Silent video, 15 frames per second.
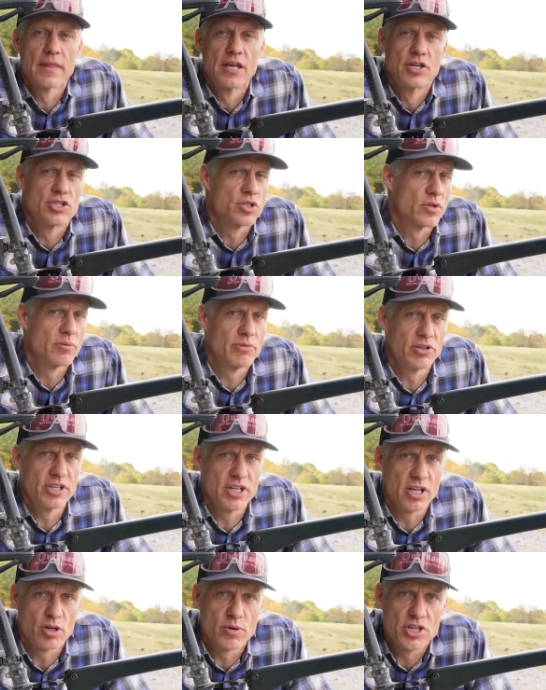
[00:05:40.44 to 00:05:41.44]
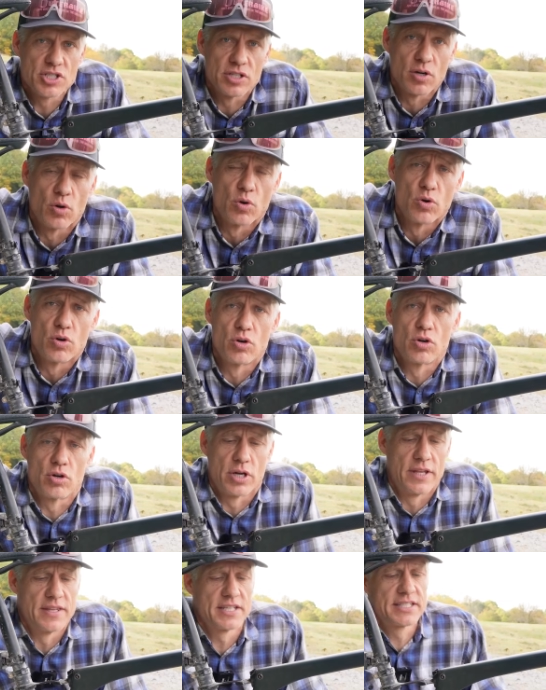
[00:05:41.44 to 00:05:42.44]
So the $1 million question, or
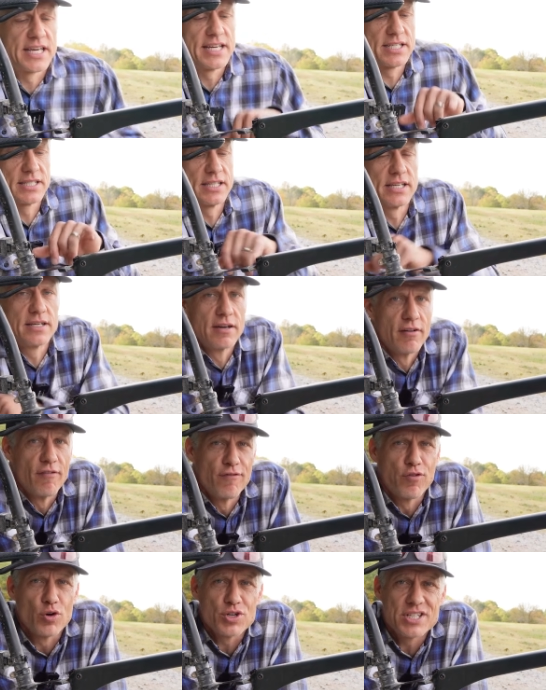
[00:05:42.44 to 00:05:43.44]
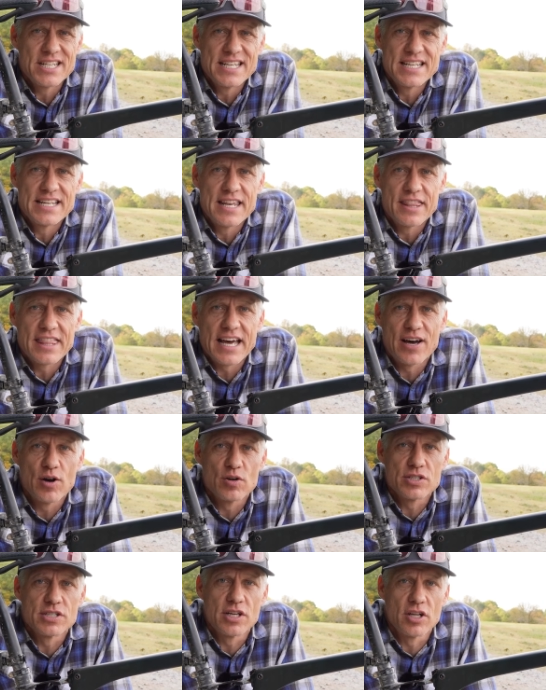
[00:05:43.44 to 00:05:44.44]
in this case the
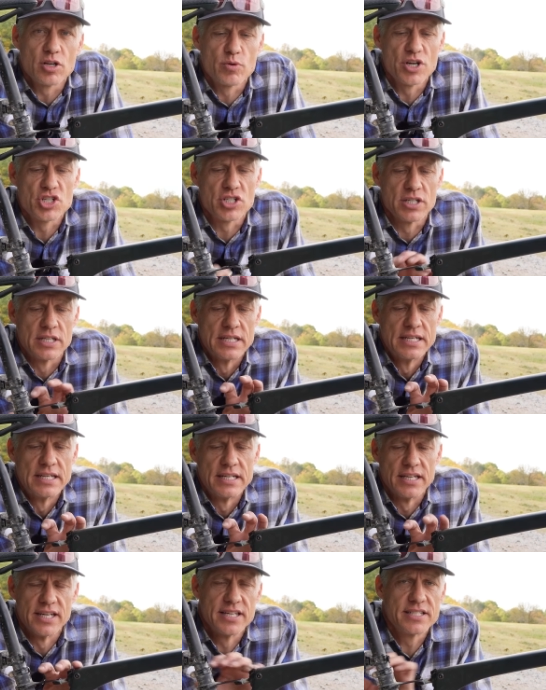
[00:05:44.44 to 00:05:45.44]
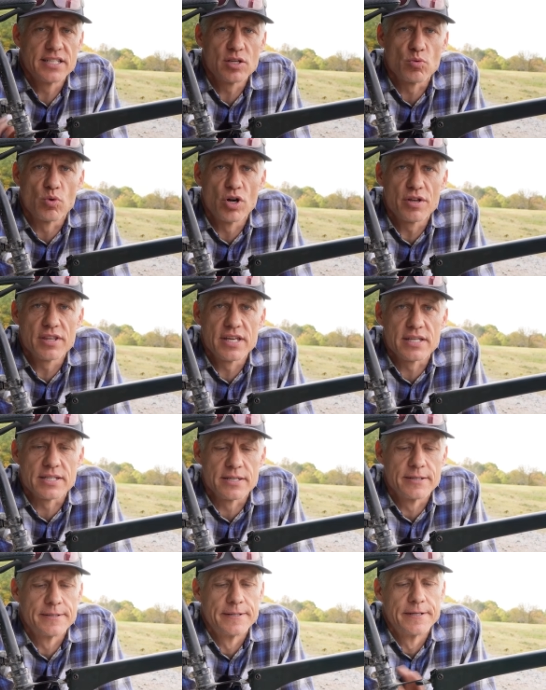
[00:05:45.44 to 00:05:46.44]
$14,000 question, is it worth
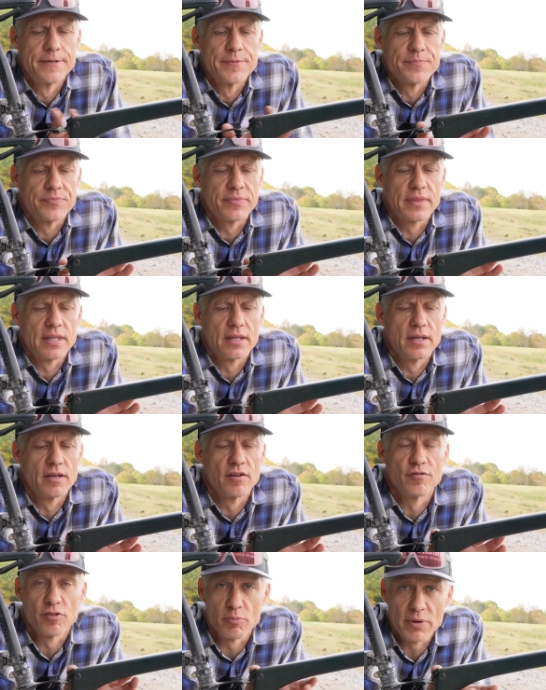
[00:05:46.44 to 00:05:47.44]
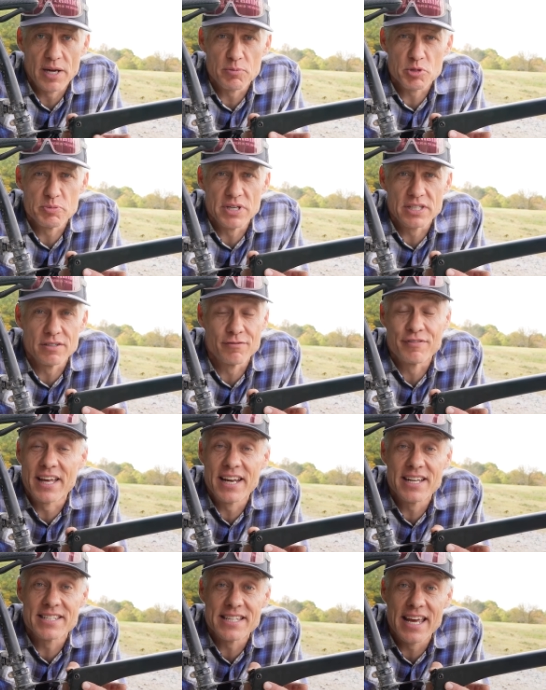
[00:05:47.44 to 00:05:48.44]
it? From my perspective,
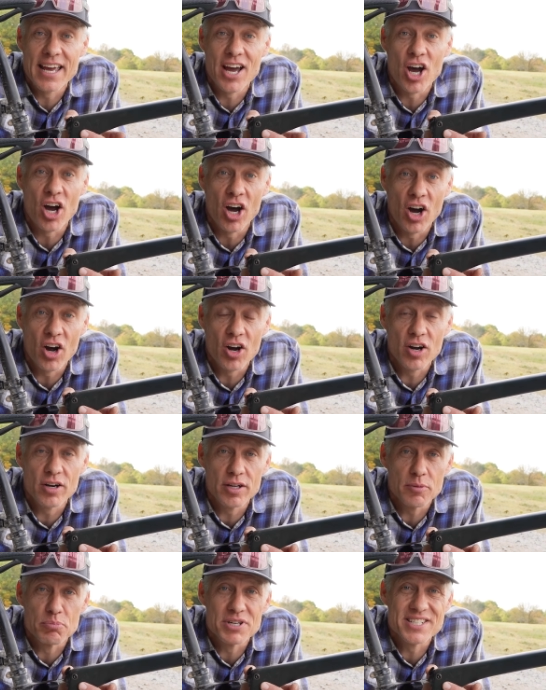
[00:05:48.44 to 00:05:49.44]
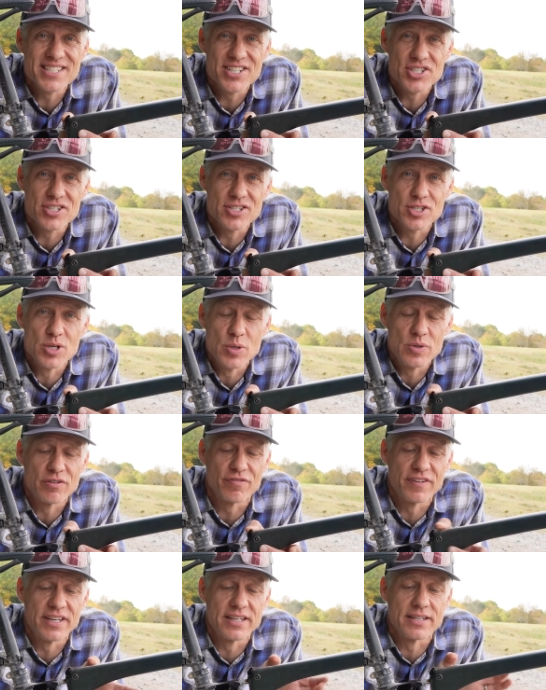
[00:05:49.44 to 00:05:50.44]
that is a hard position to
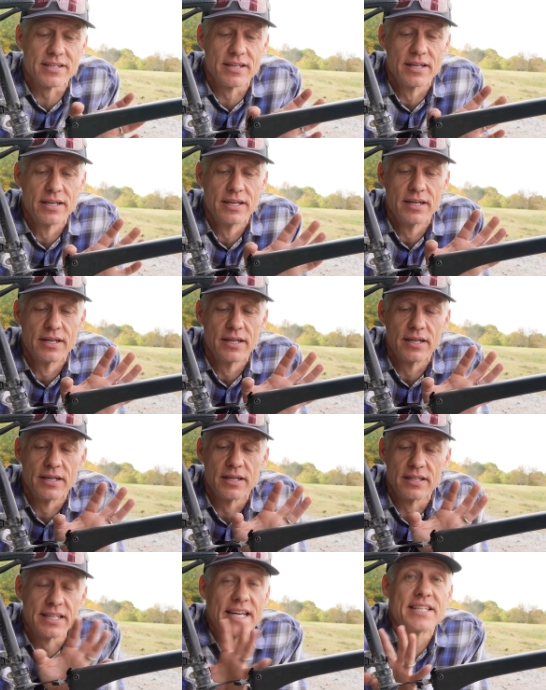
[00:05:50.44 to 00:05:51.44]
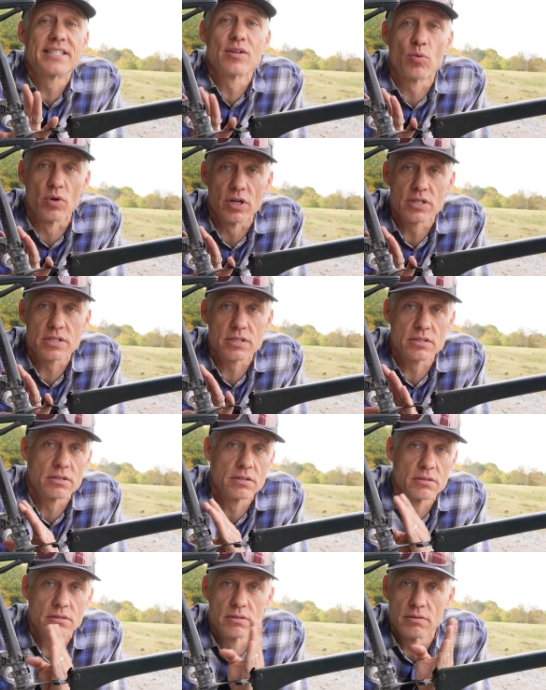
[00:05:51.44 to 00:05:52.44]
defend. Yes, it works,
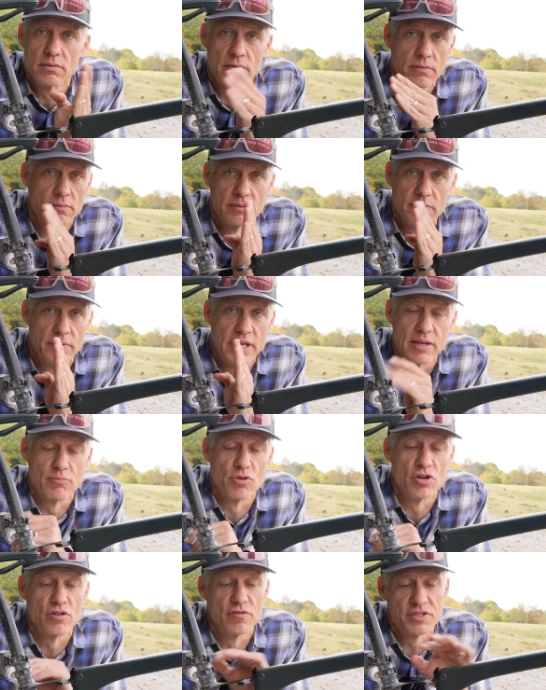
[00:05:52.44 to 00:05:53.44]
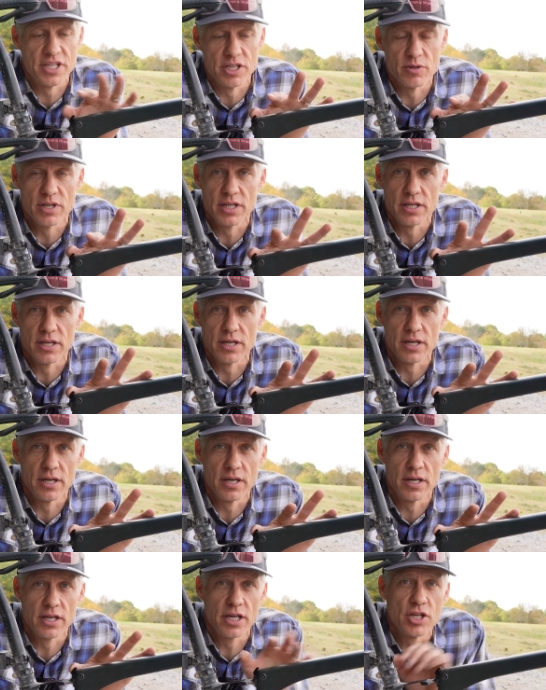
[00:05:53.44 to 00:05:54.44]
it moves, and you can
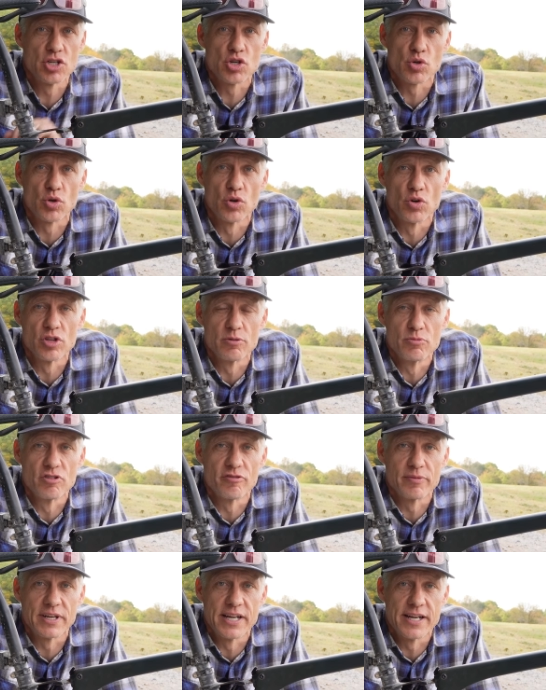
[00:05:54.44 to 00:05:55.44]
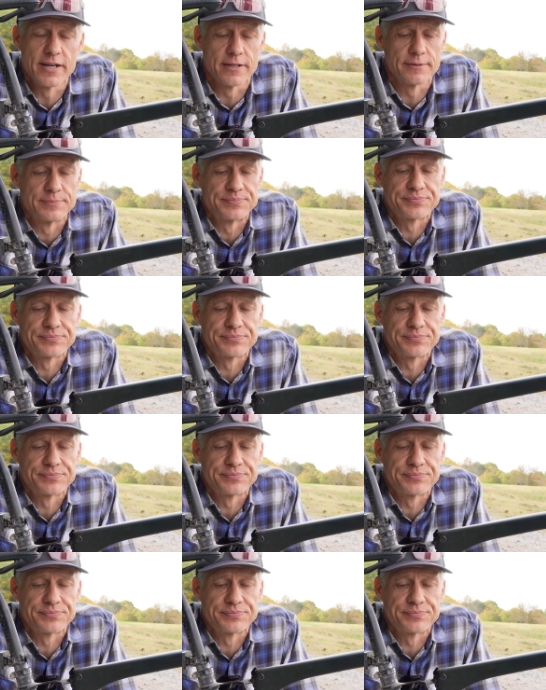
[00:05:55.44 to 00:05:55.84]
control the movement here.